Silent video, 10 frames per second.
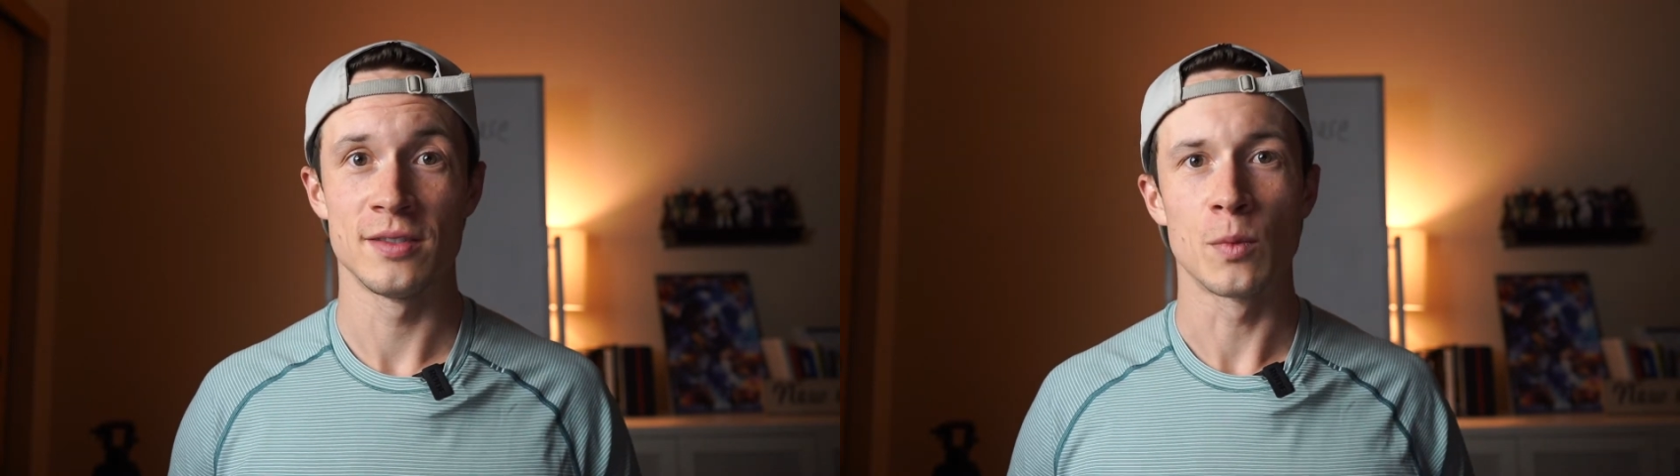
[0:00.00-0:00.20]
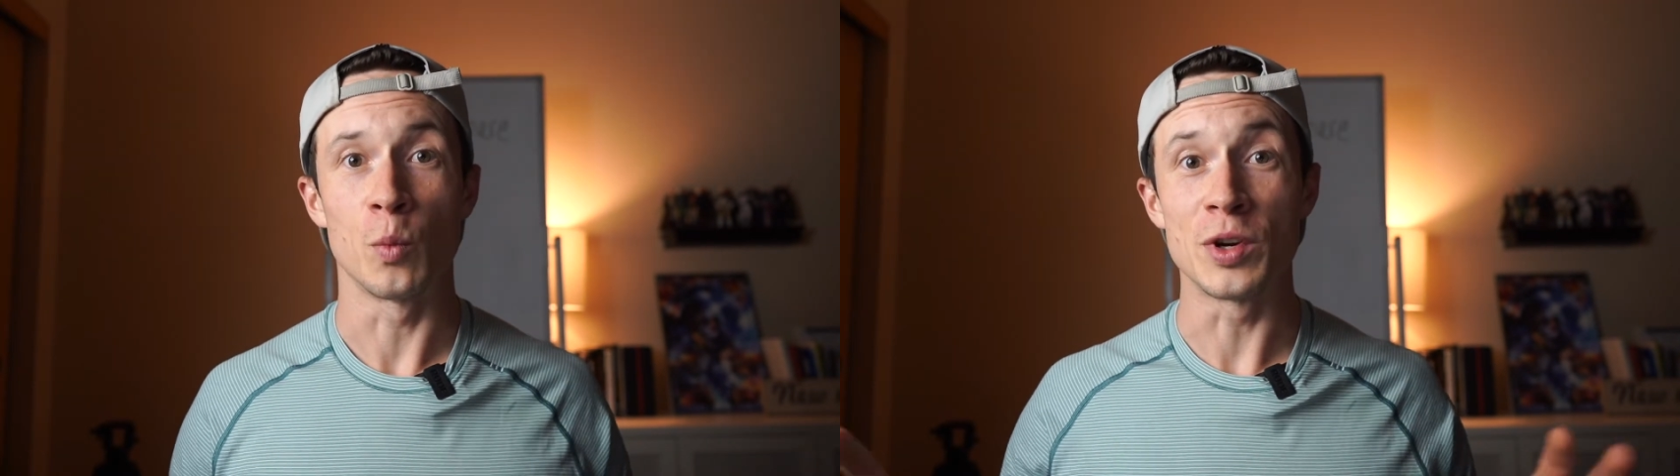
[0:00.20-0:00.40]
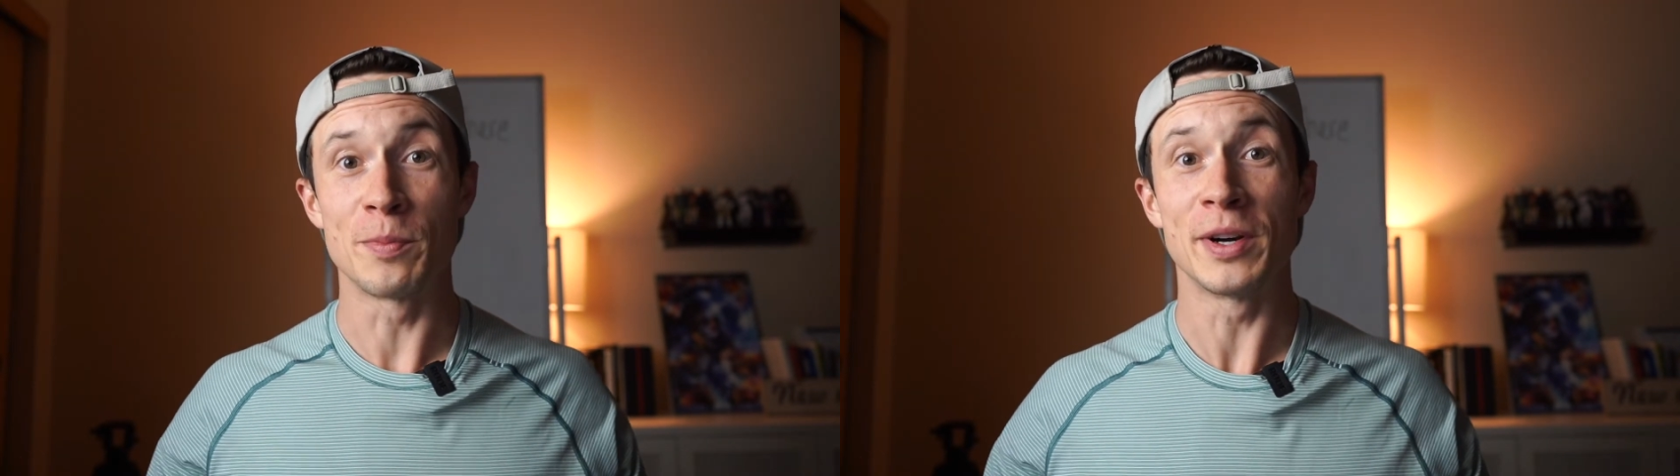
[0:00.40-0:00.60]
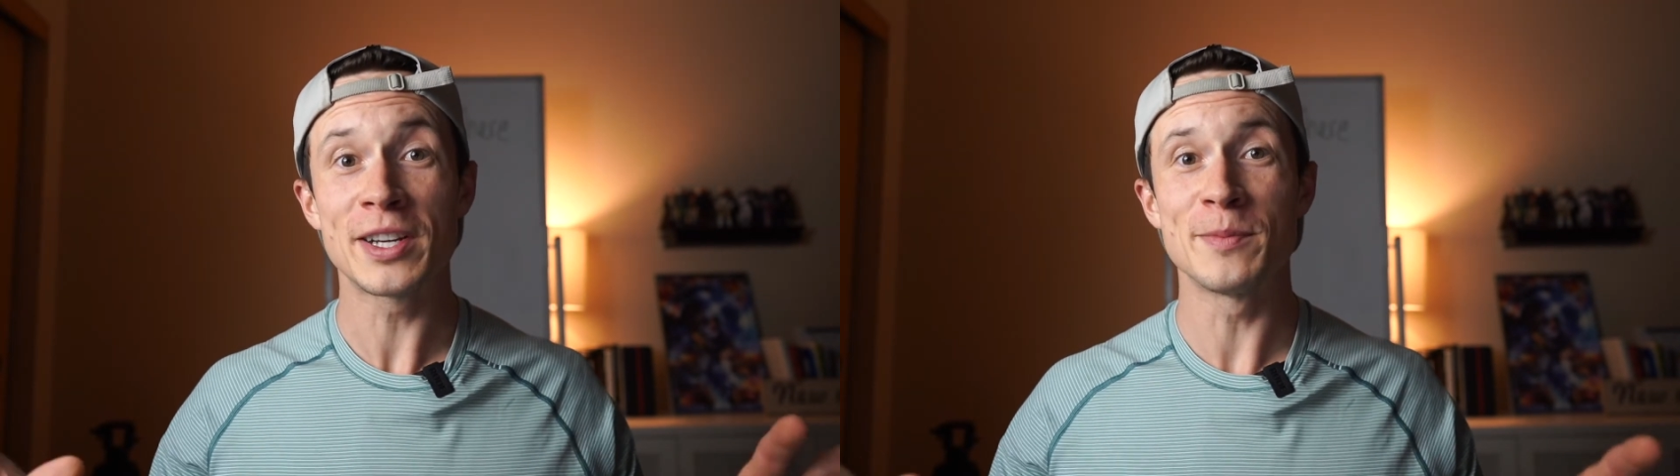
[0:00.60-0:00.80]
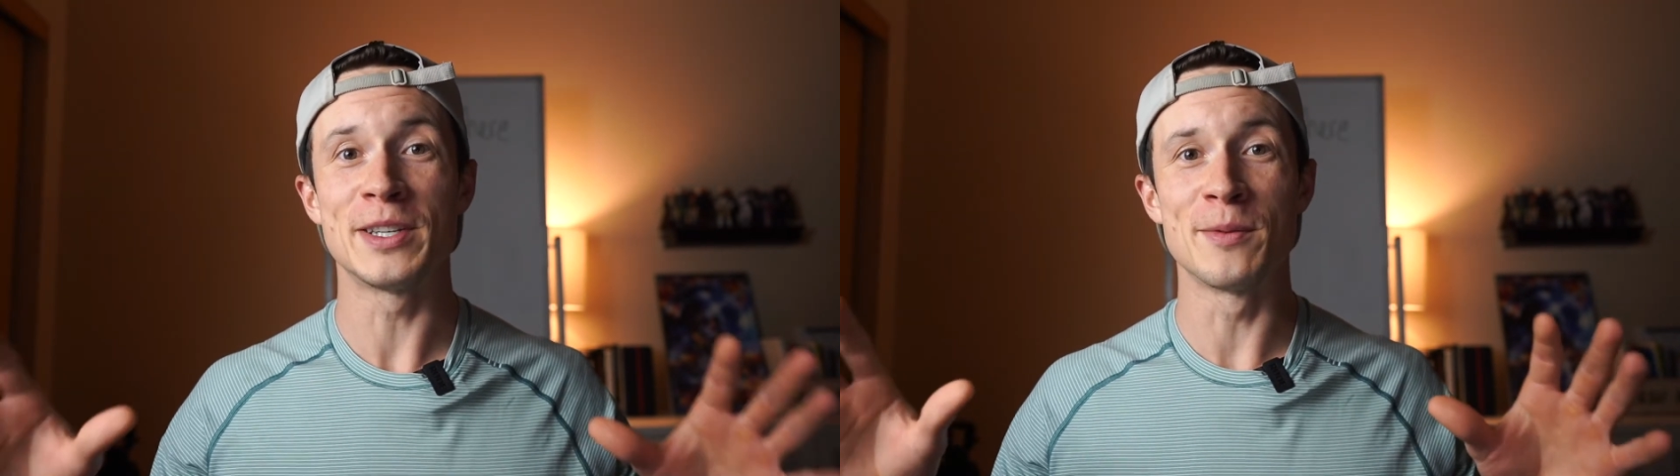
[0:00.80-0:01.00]
Which
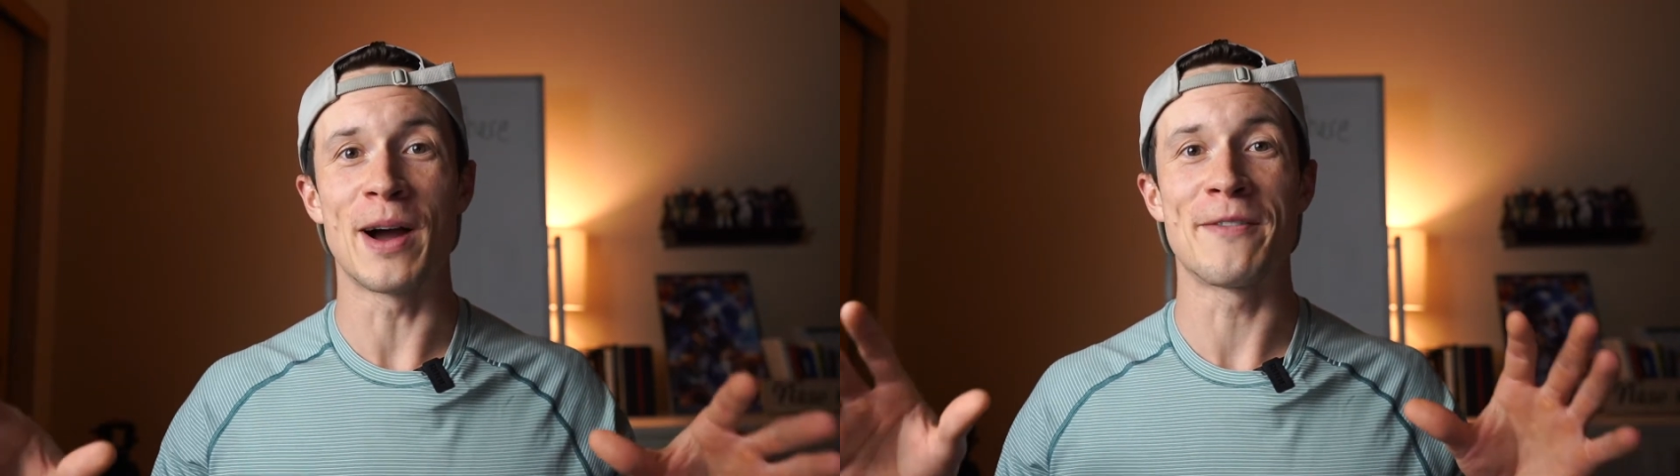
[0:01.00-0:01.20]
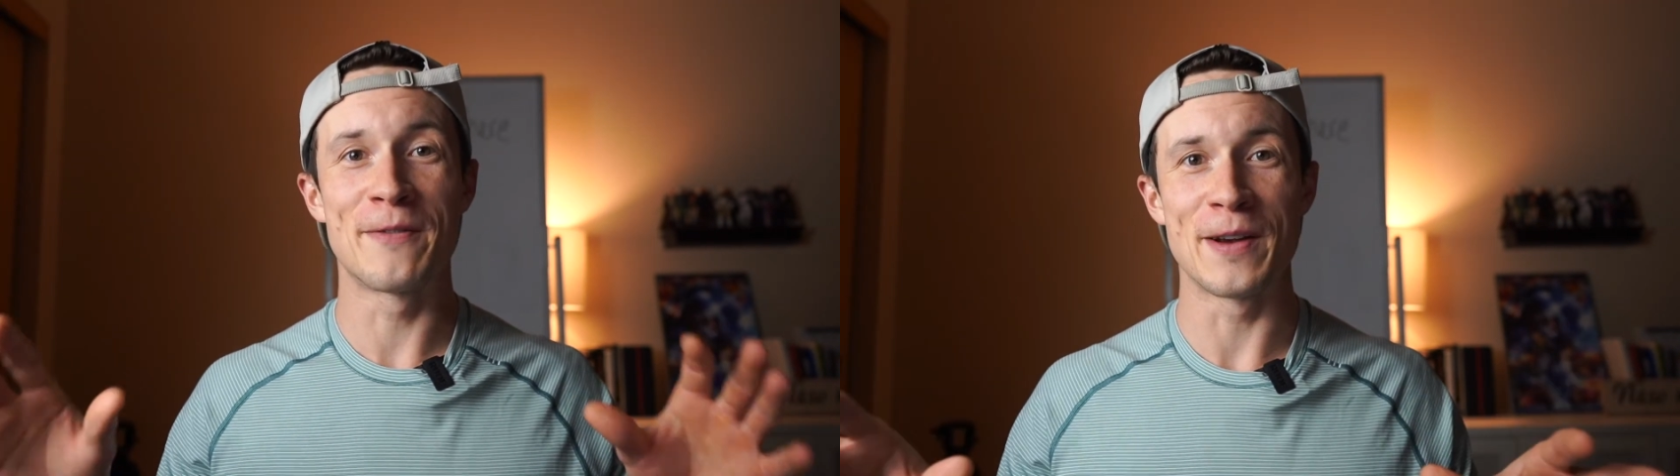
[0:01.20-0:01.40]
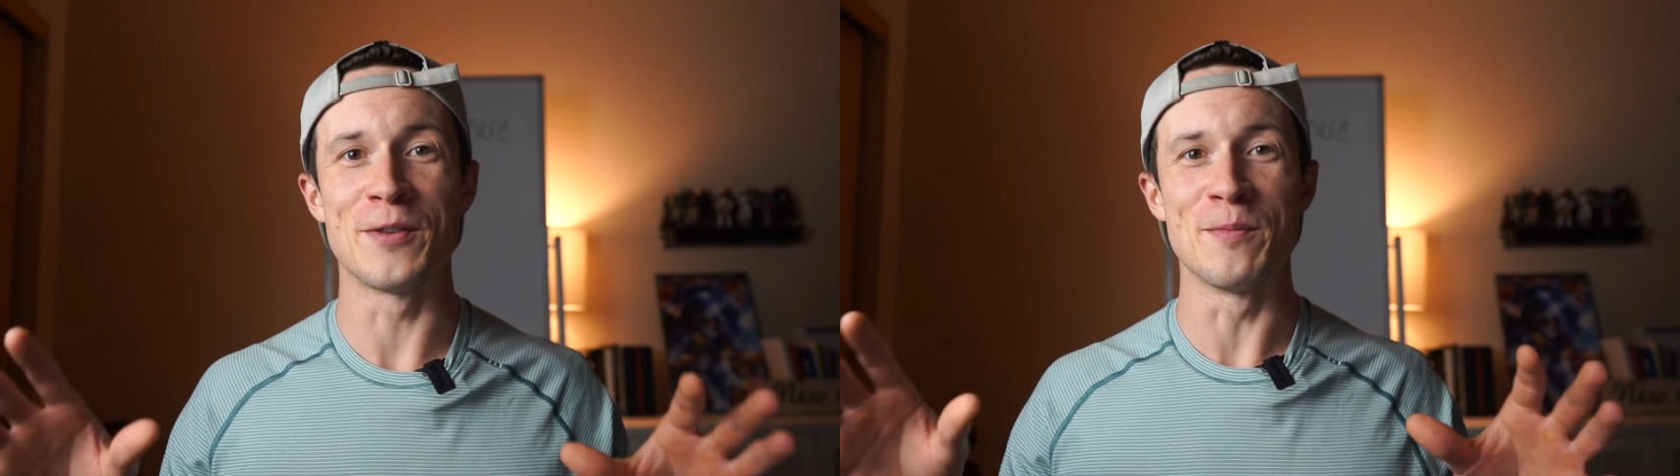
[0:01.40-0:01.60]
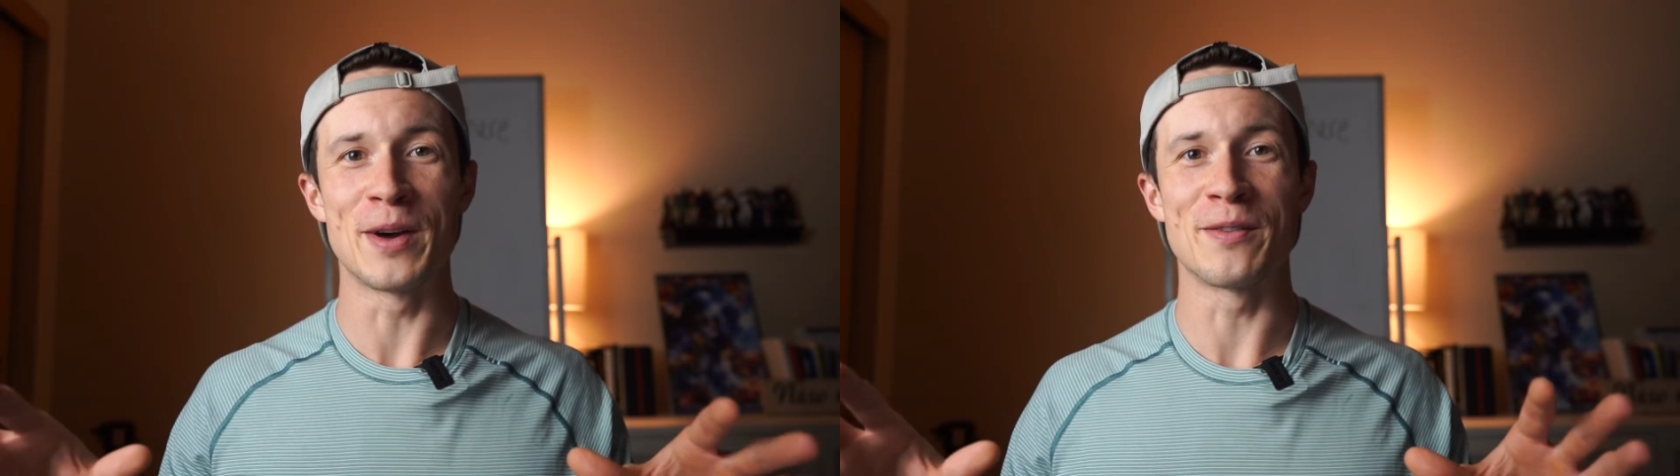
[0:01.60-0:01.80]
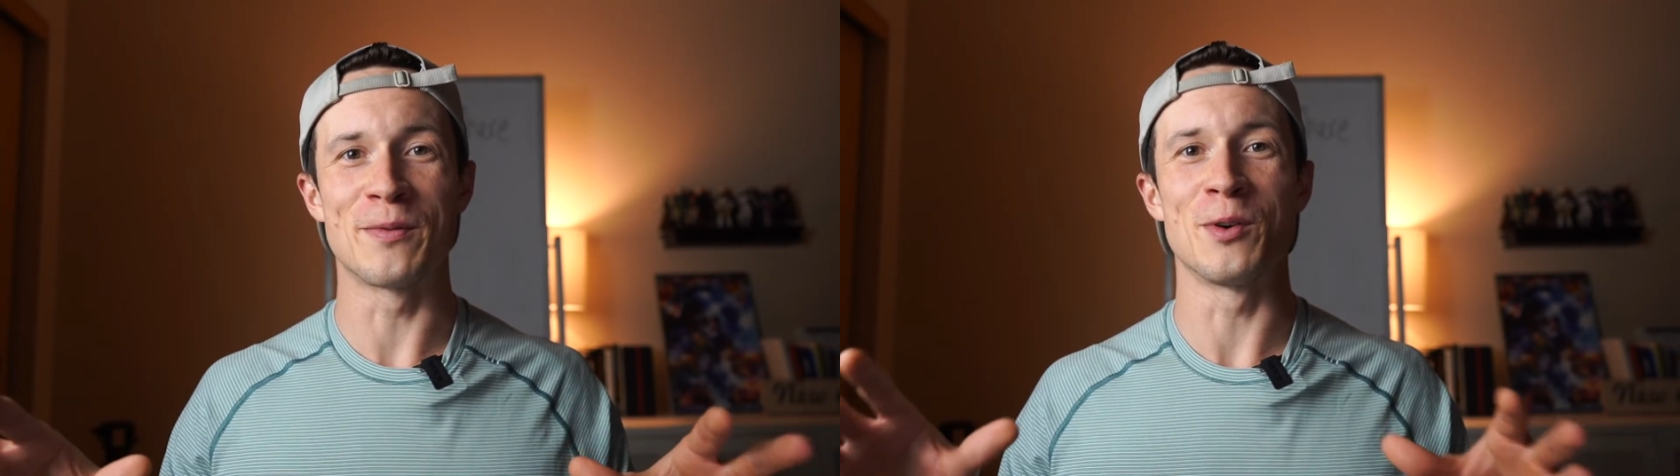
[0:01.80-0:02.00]
brings me to my favorite
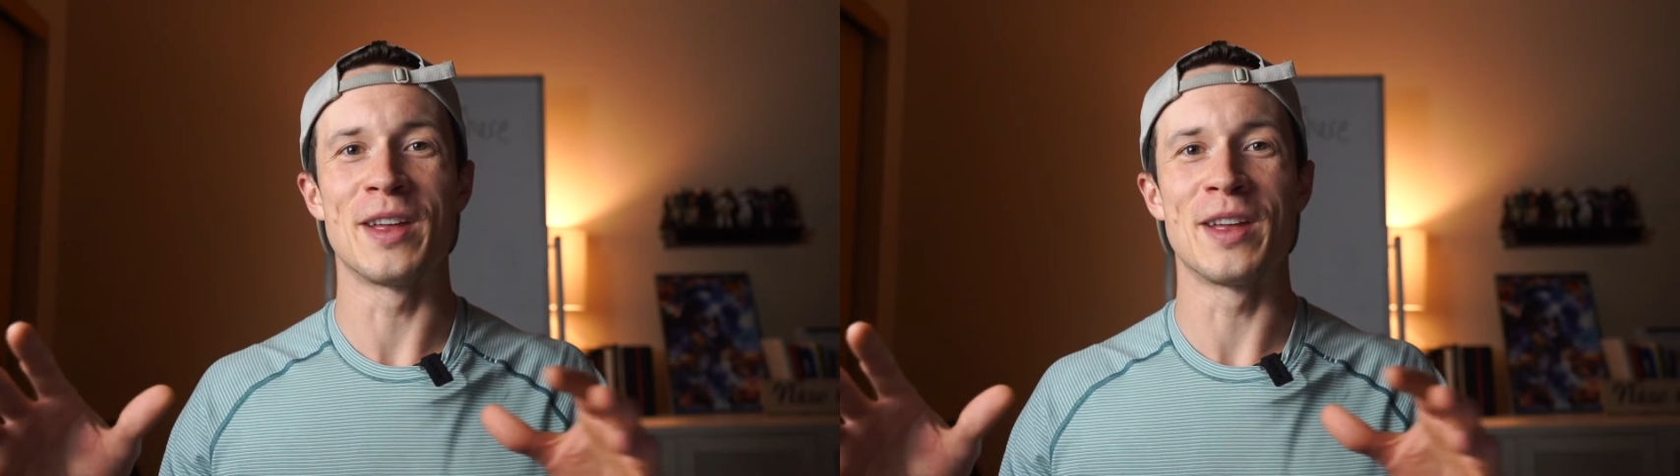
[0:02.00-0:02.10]
metaphor